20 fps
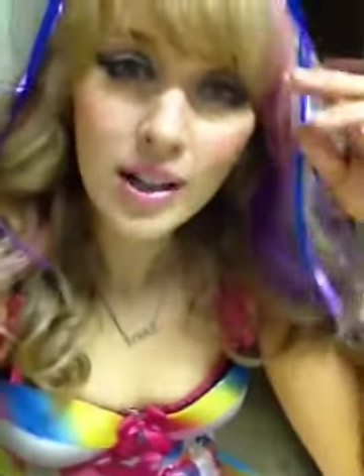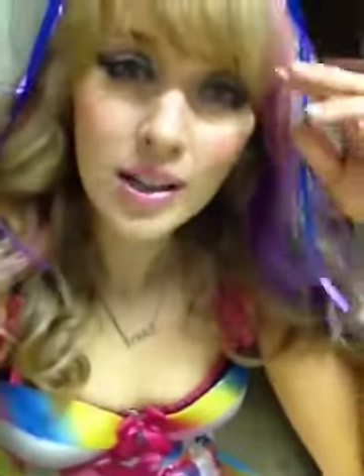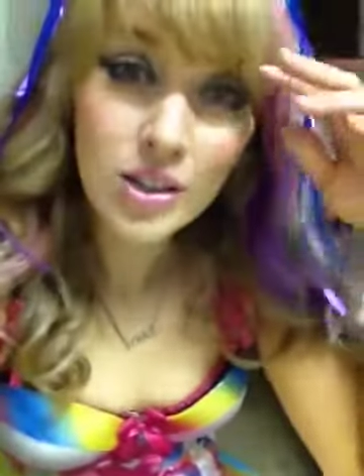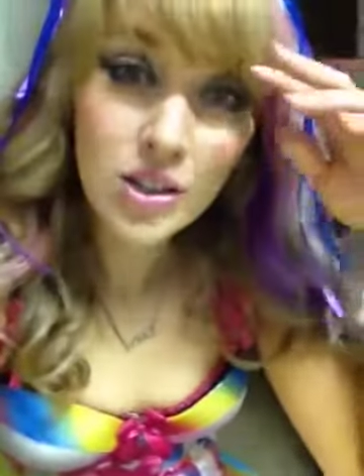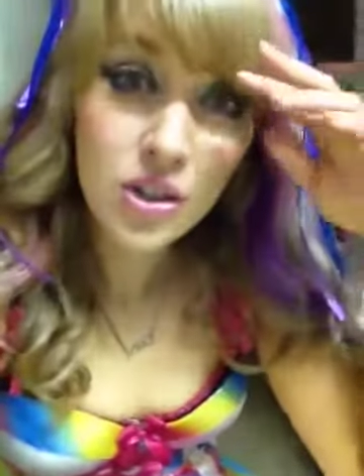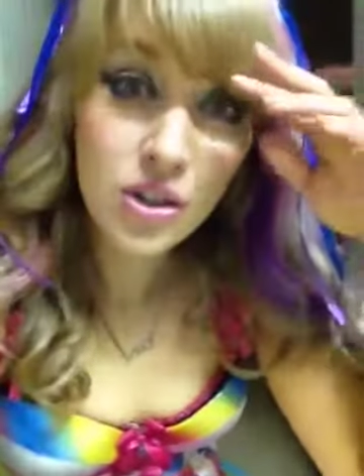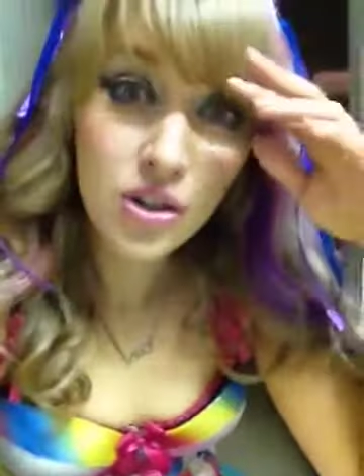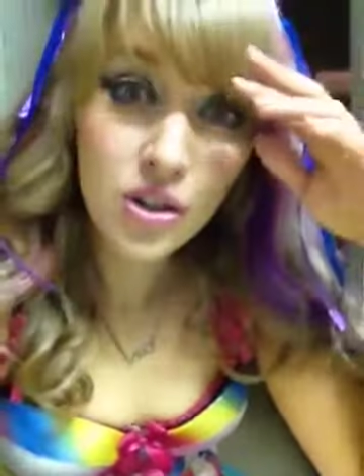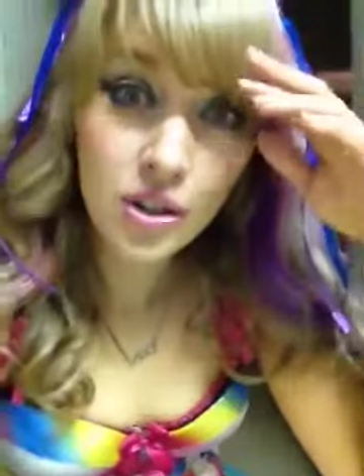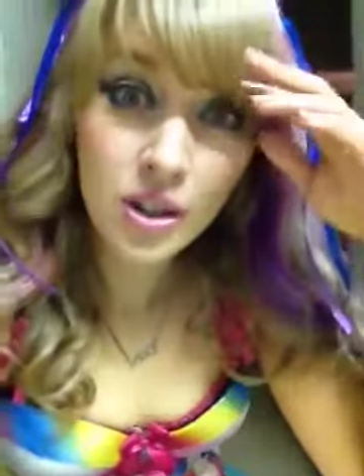
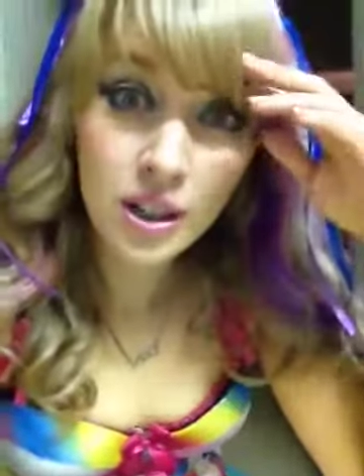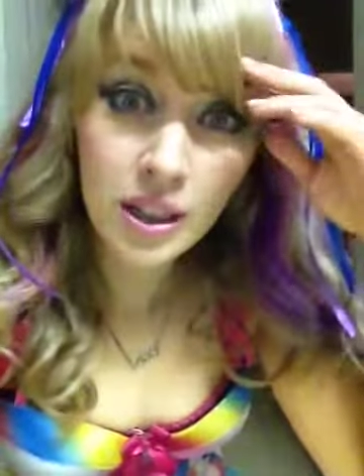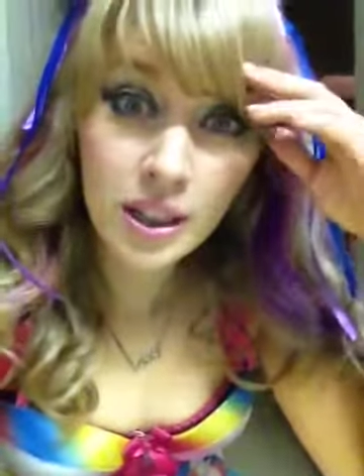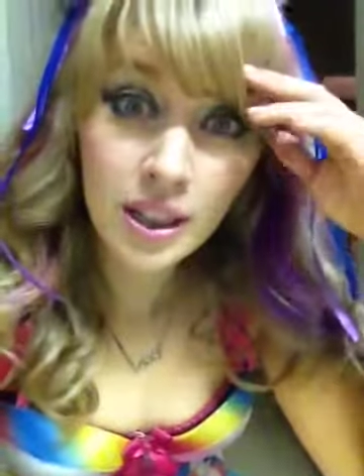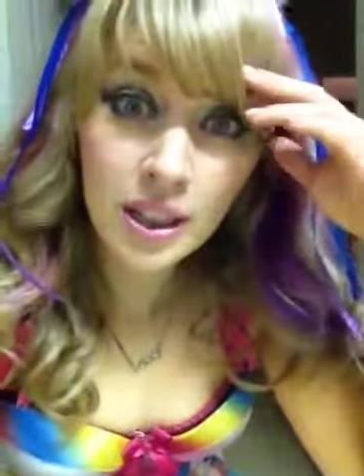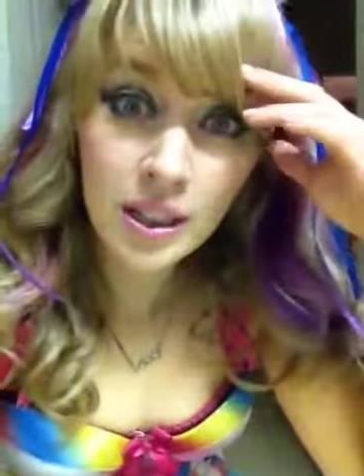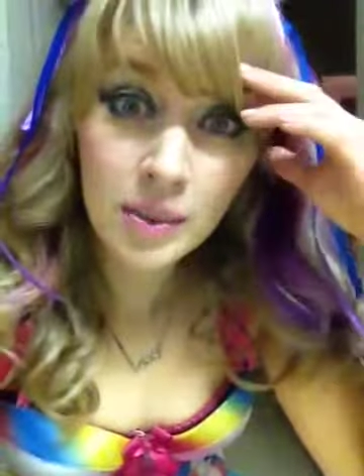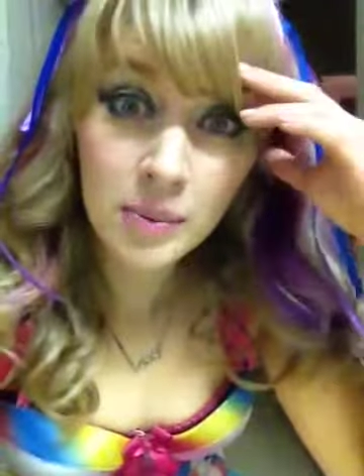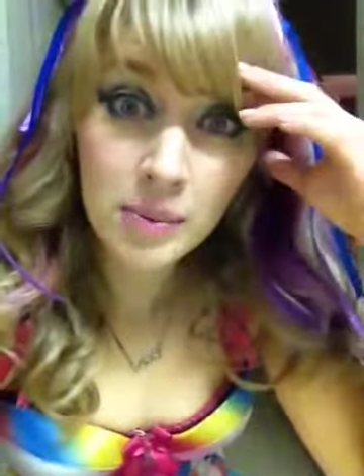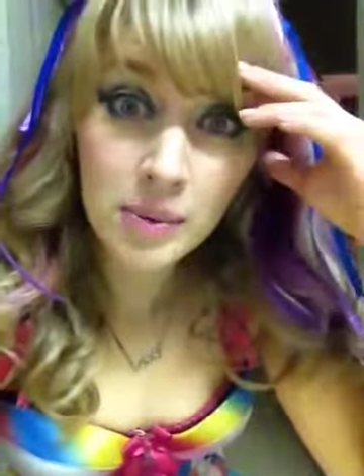
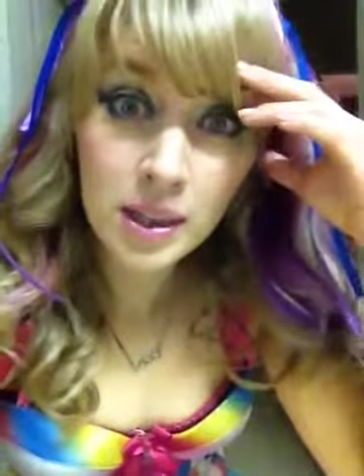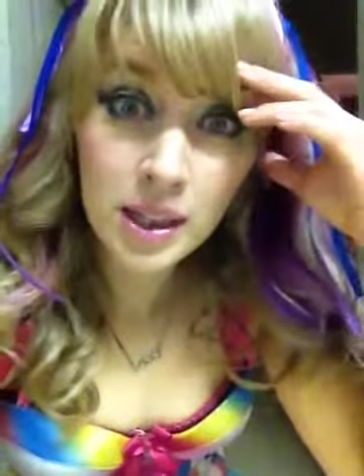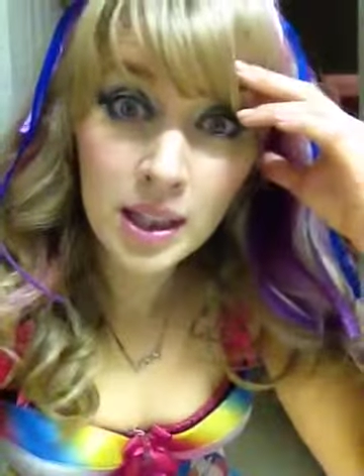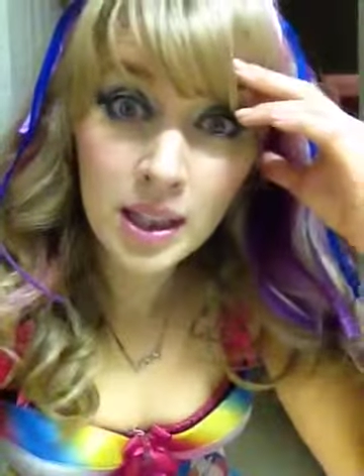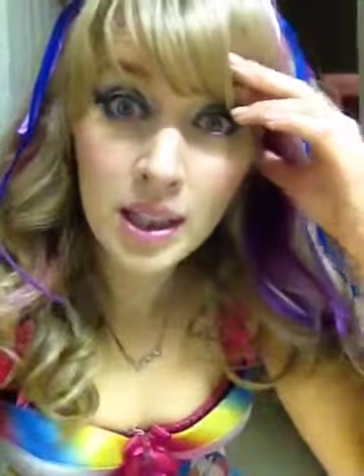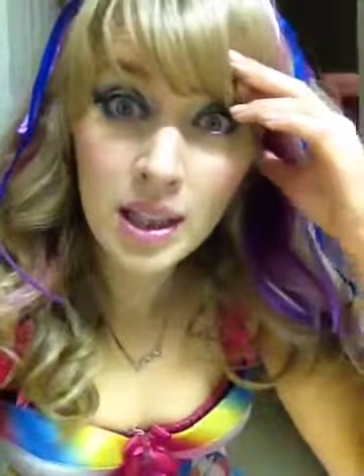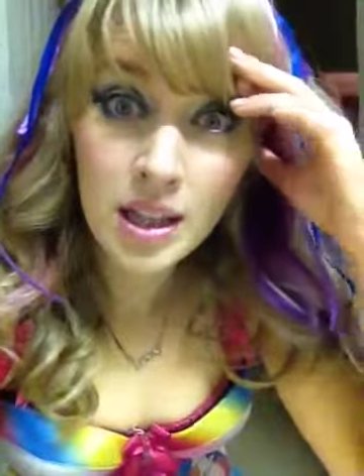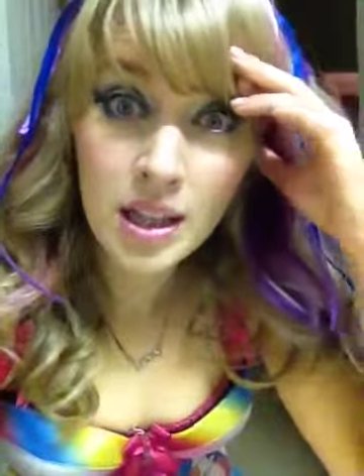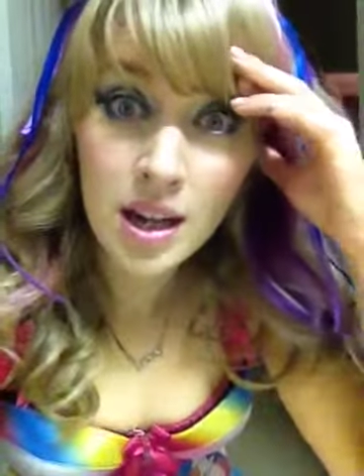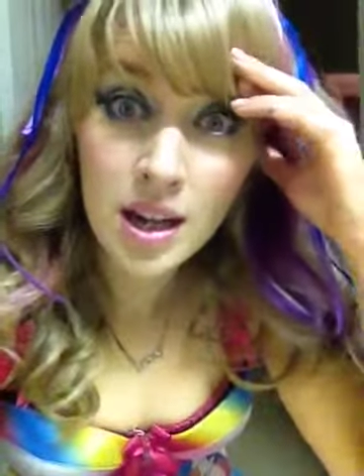
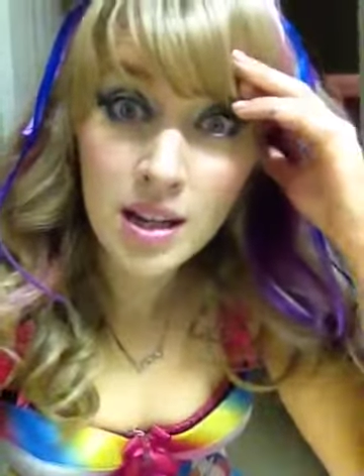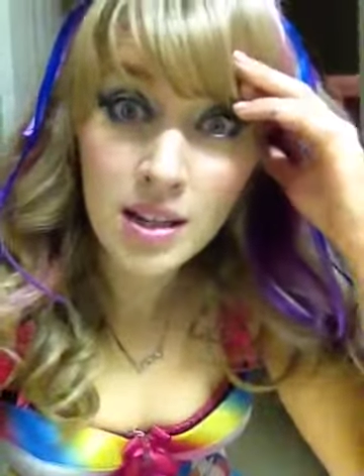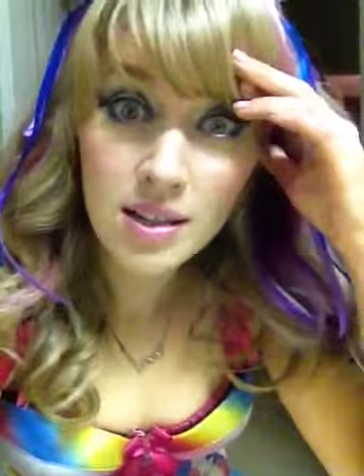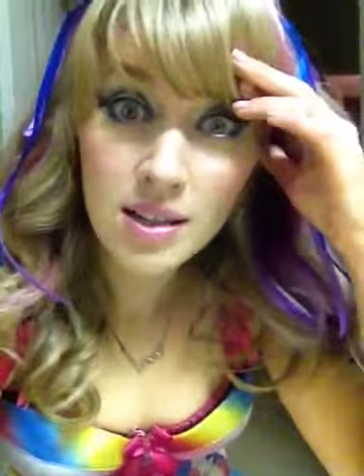extremely